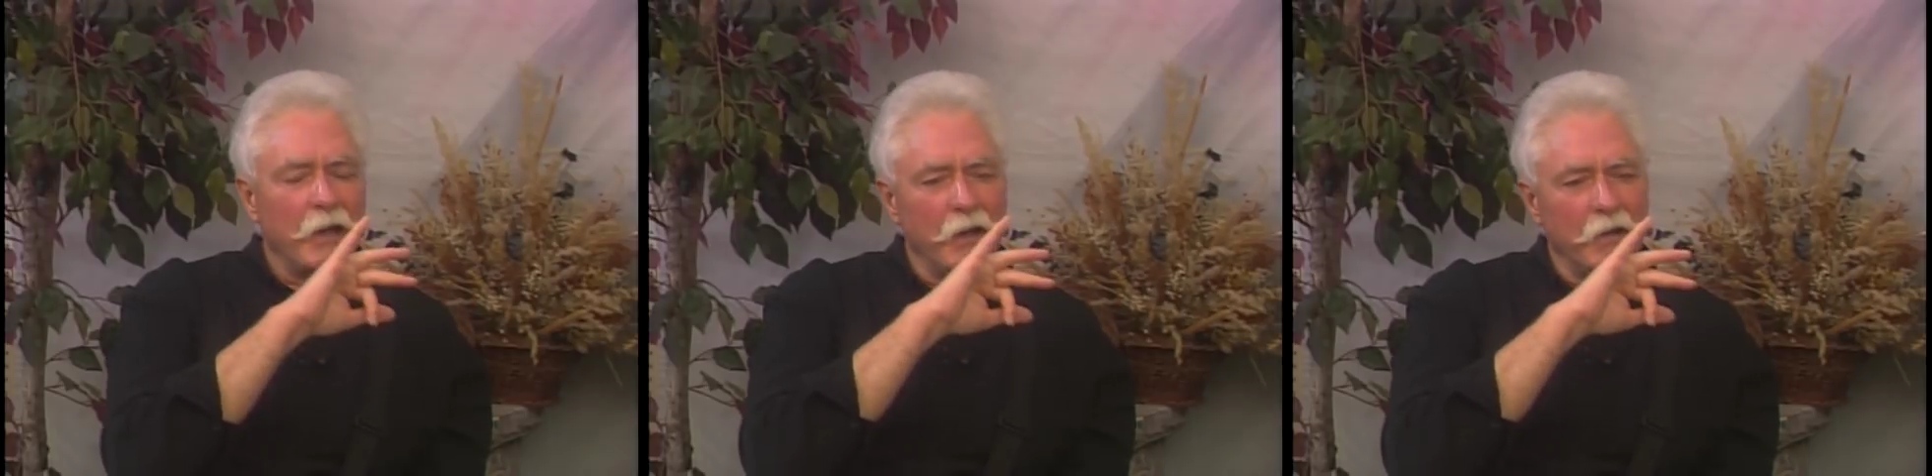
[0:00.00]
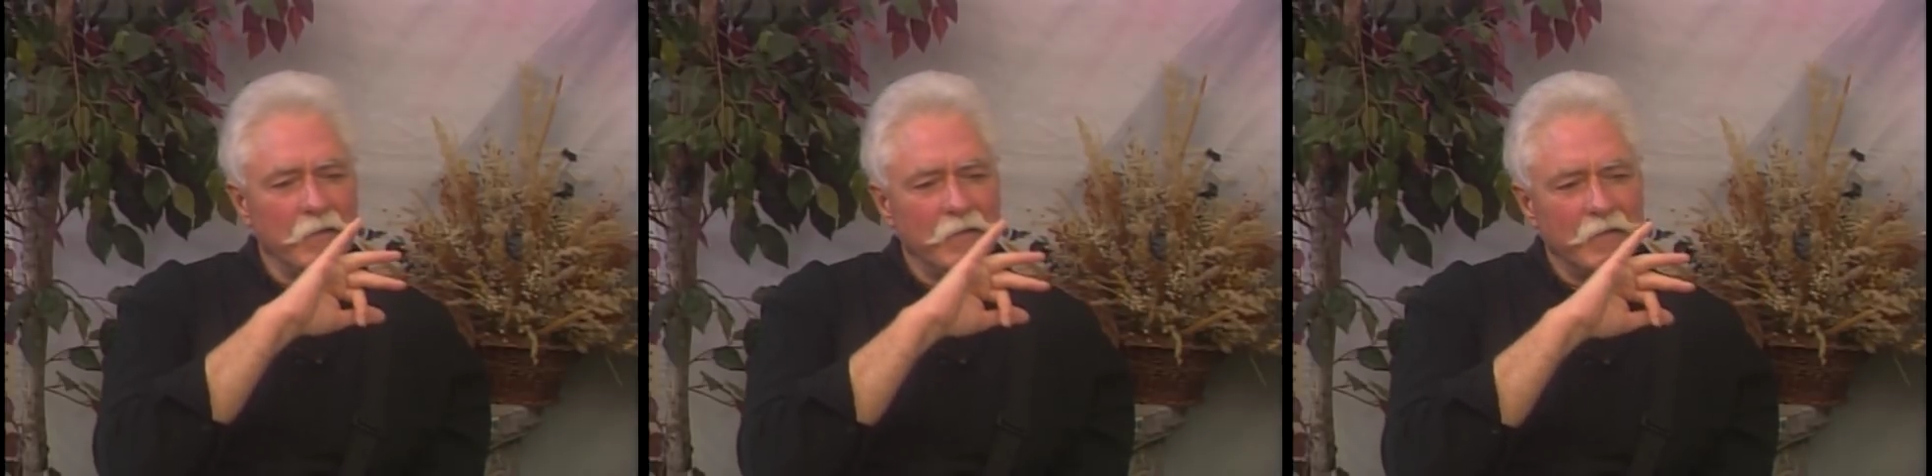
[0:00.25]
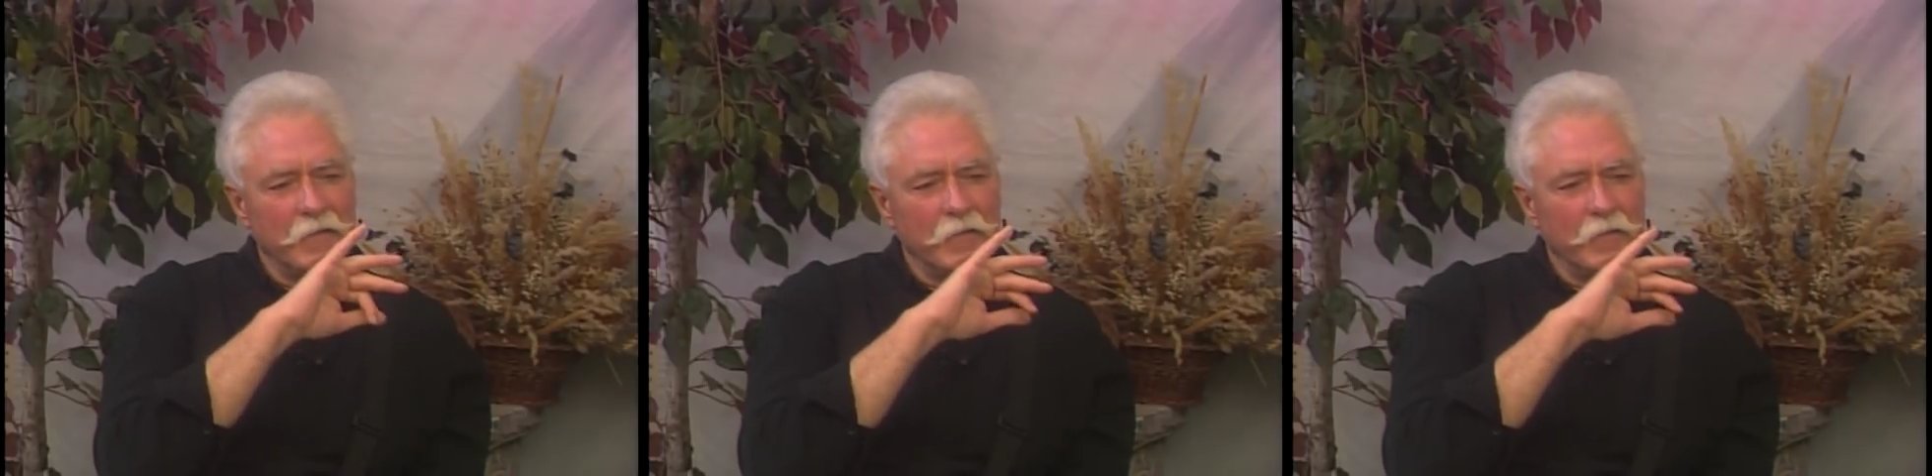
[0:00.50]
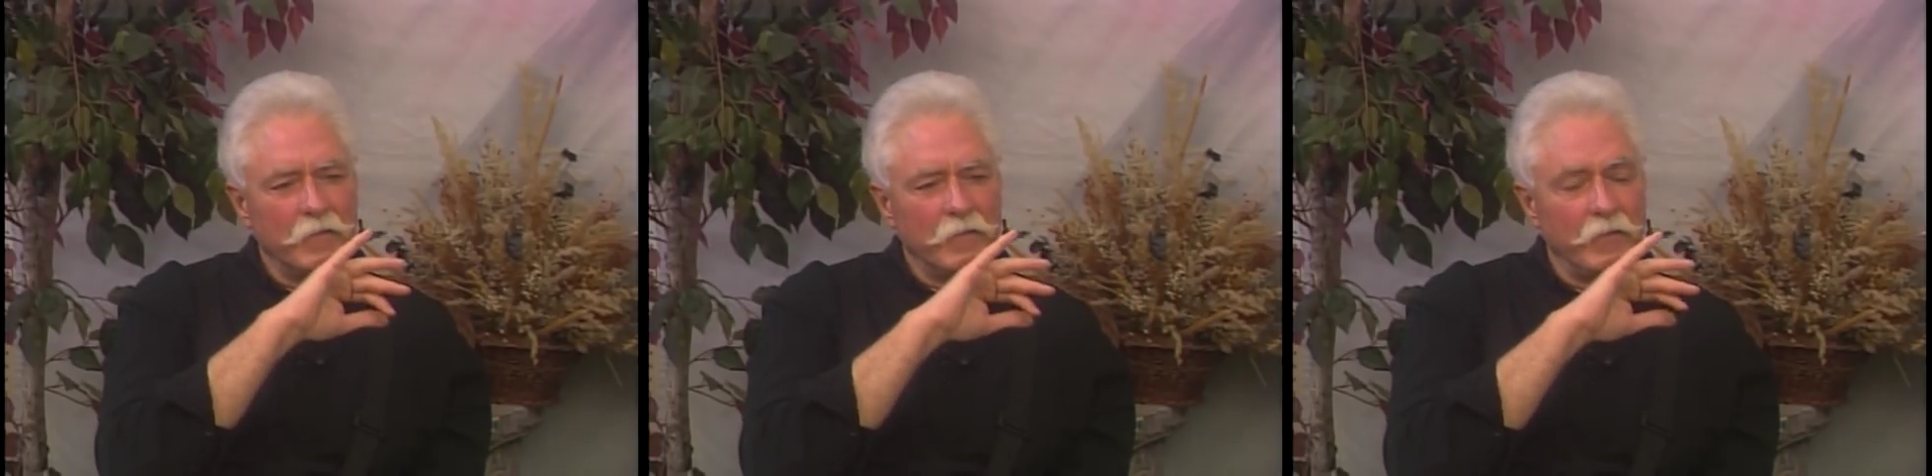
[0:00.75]
And
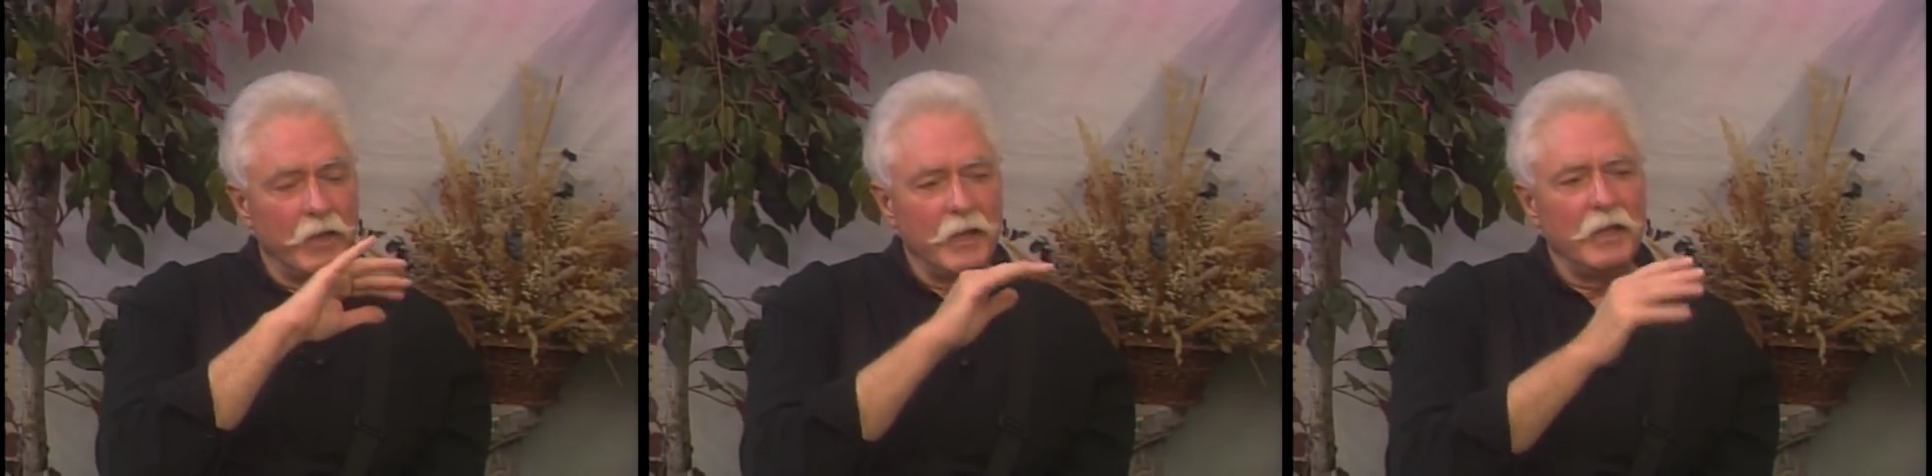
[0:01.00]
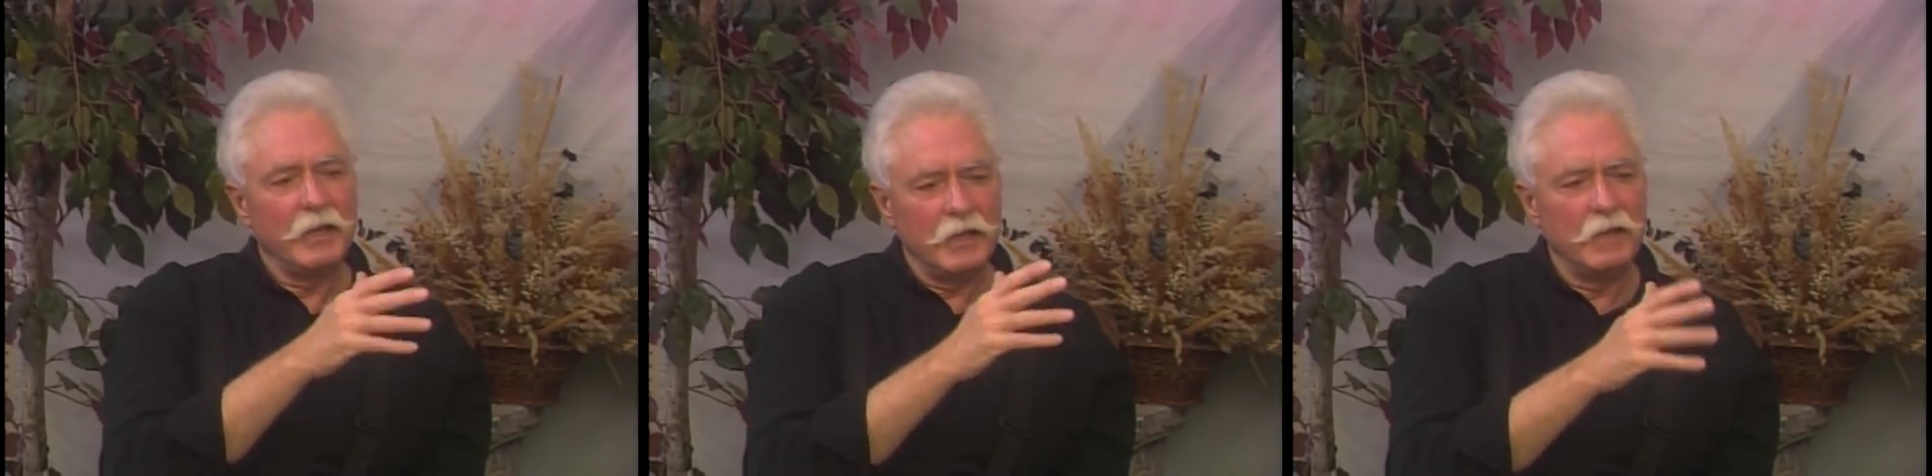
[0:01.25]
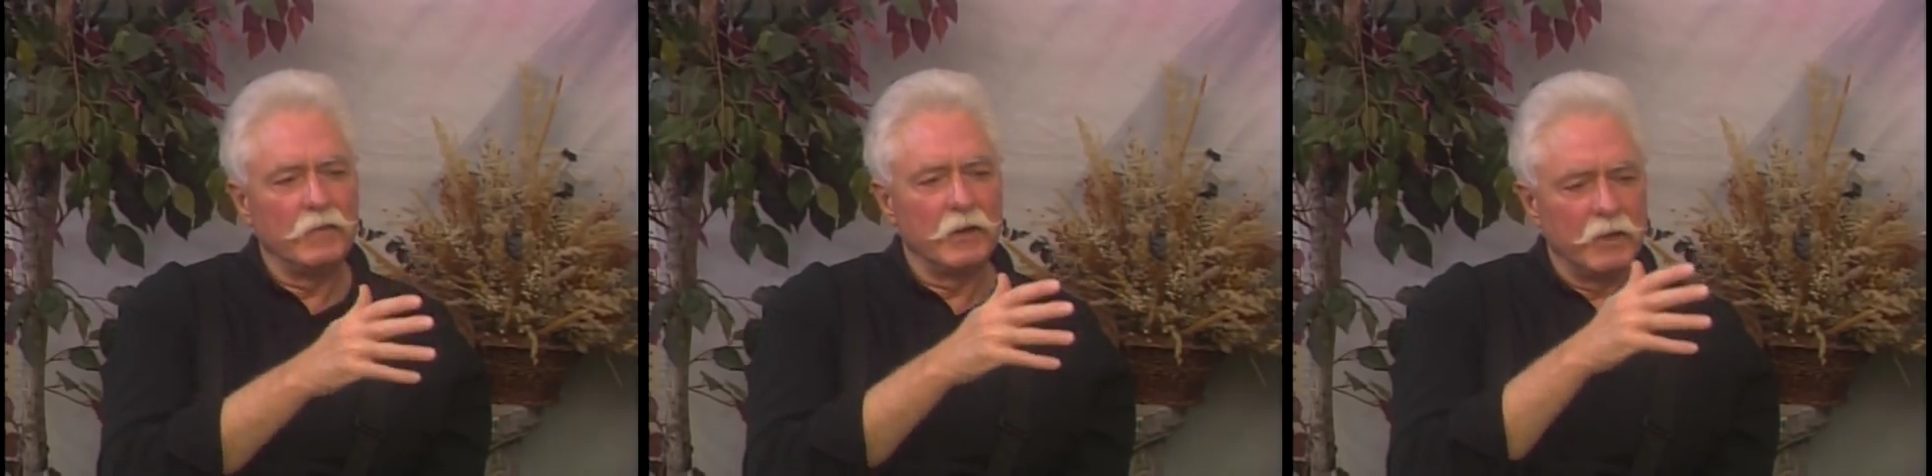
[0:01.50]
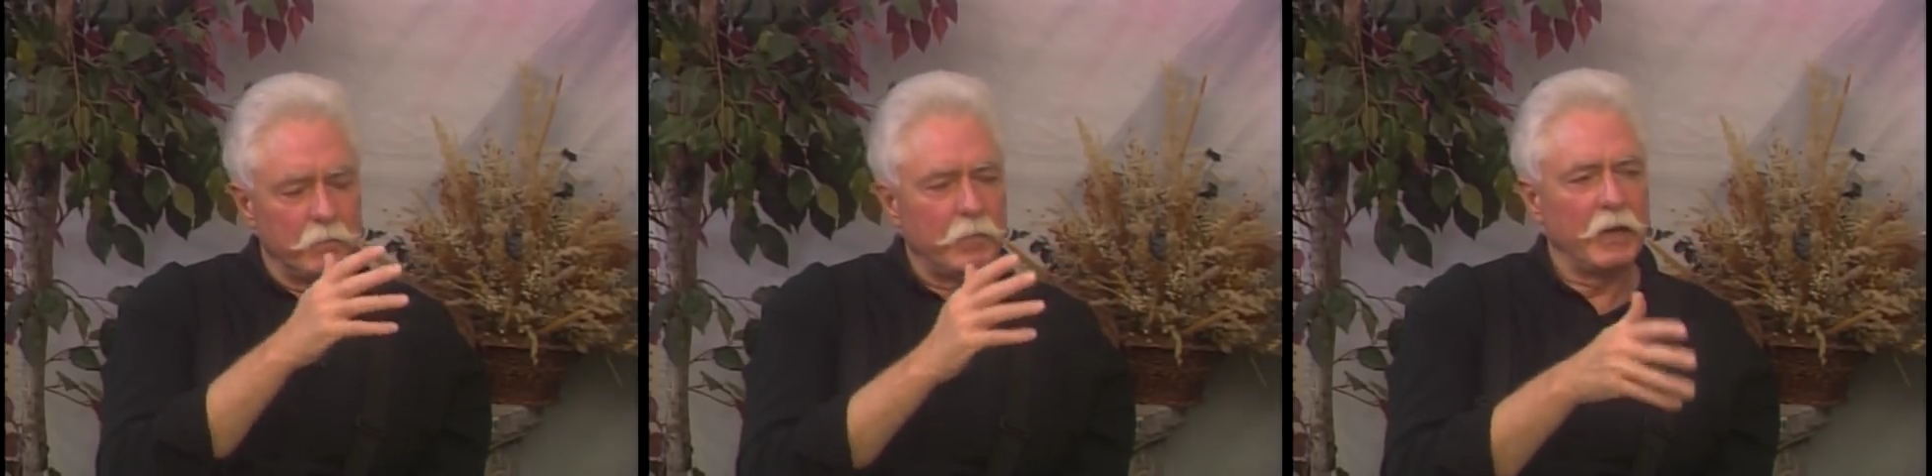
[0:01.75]
they
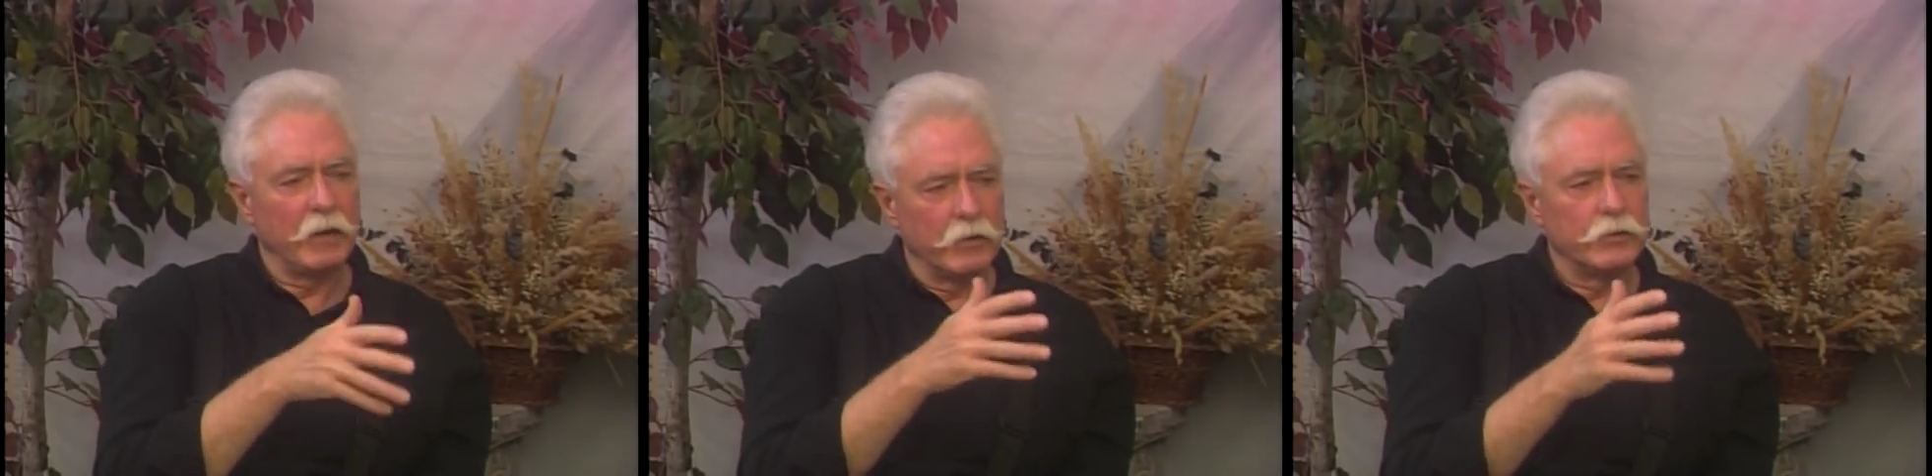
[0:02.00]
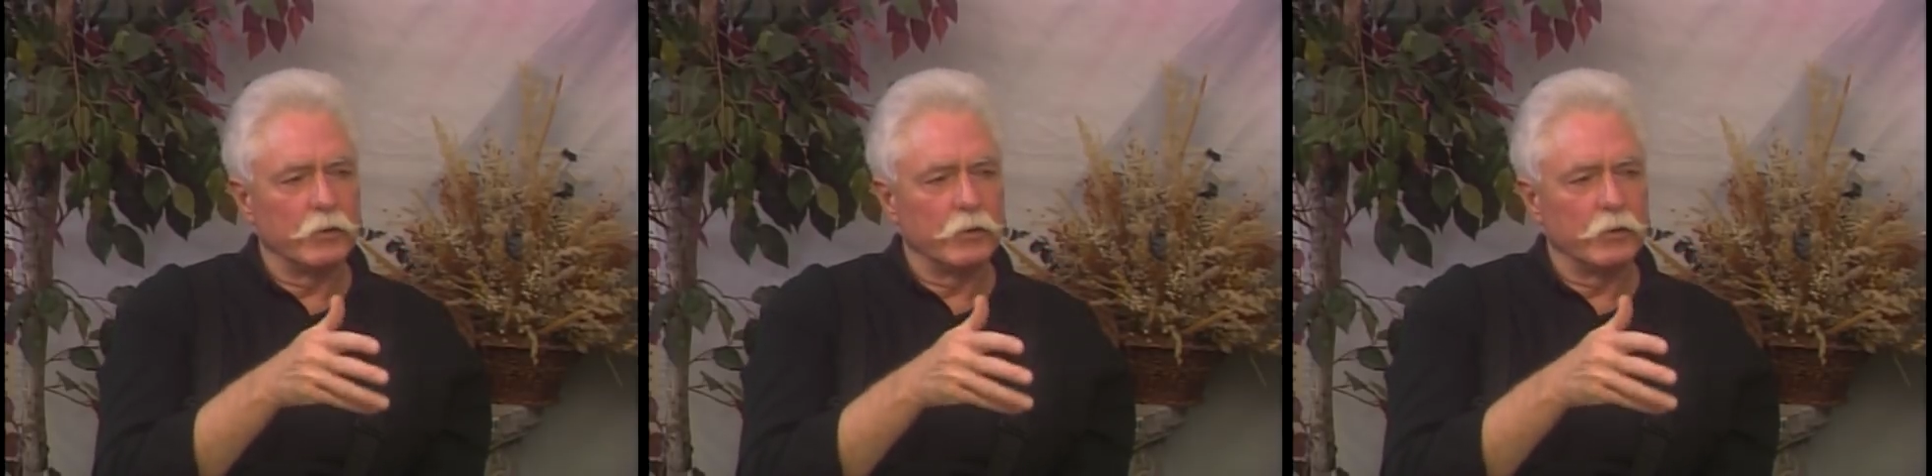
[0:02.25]
even impaneled